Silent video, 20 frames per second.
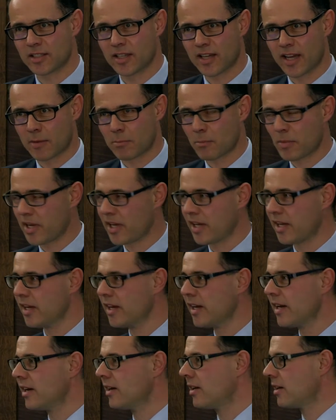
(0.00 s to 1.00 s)
It can be
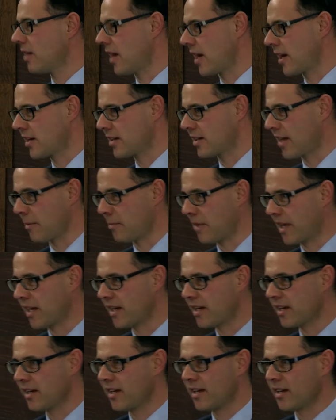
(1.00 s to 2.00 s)

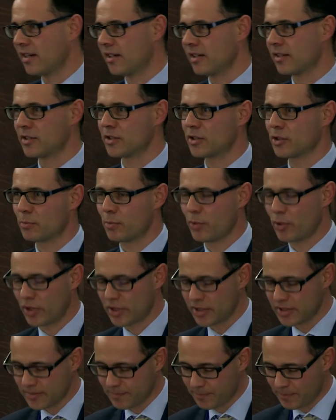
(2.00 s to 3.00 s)
academic
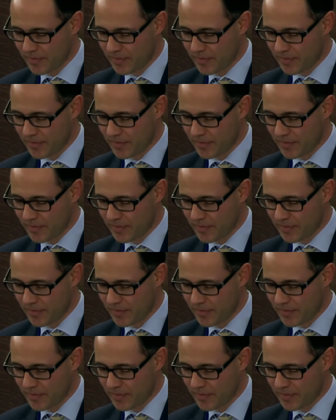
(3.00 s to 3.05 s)
support.